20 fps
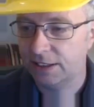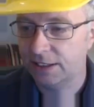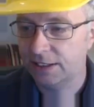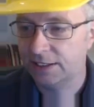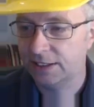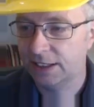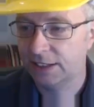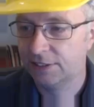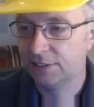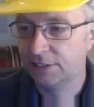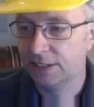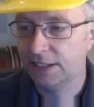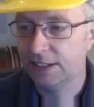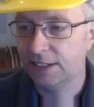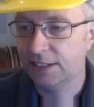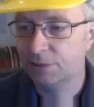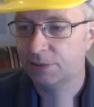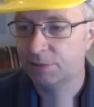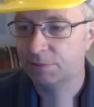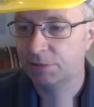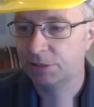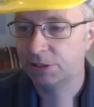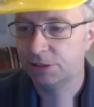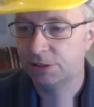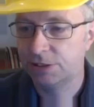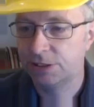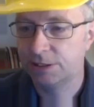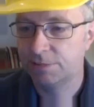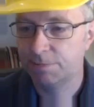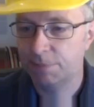thing down here that was
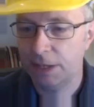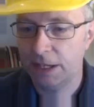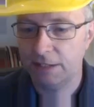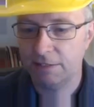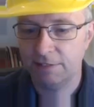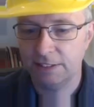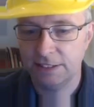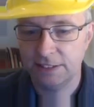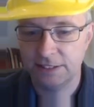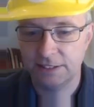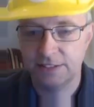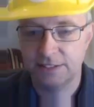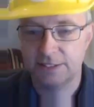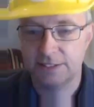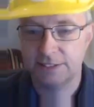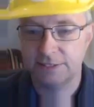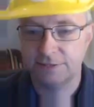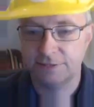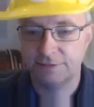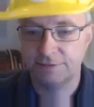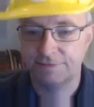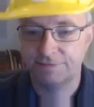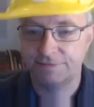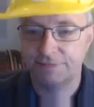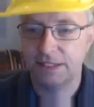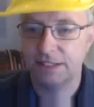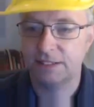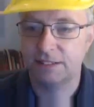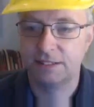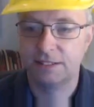producing batteries and stuff?
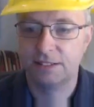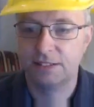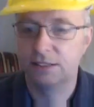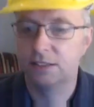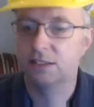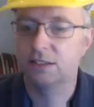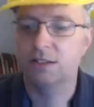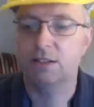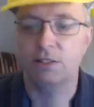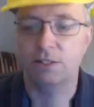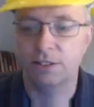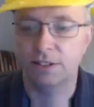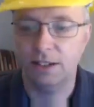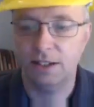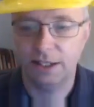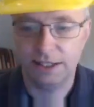God,